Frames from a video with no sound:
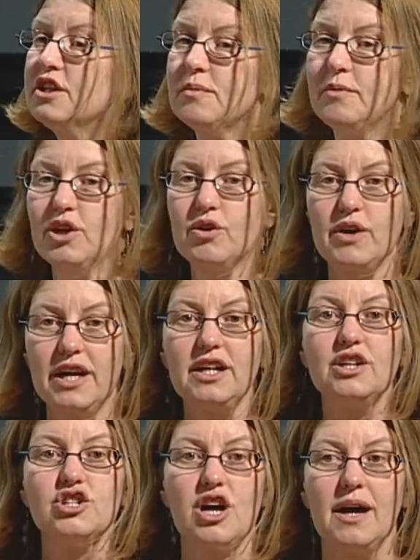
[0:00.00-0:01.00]
to be
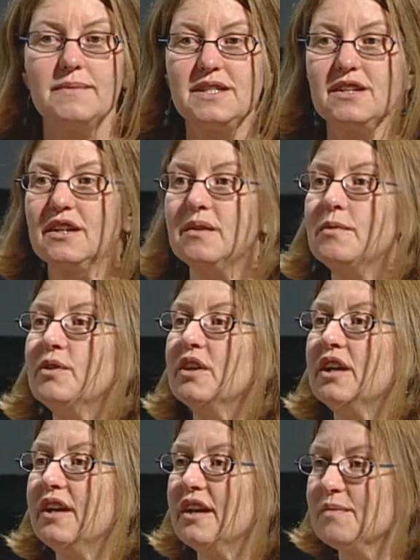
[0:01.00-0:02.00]
creating jobs in the
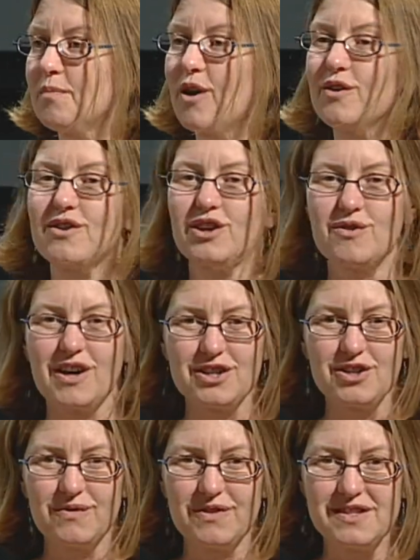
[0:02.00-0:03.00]
community as part of the
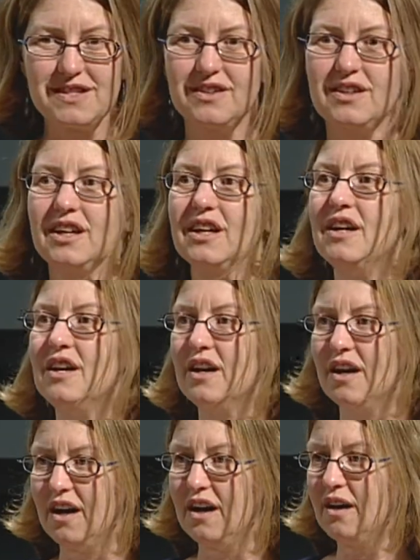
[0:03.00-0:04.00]
correctional facility,
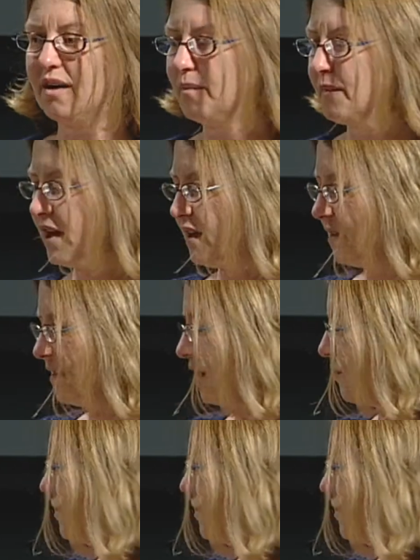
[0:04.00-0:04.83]
and they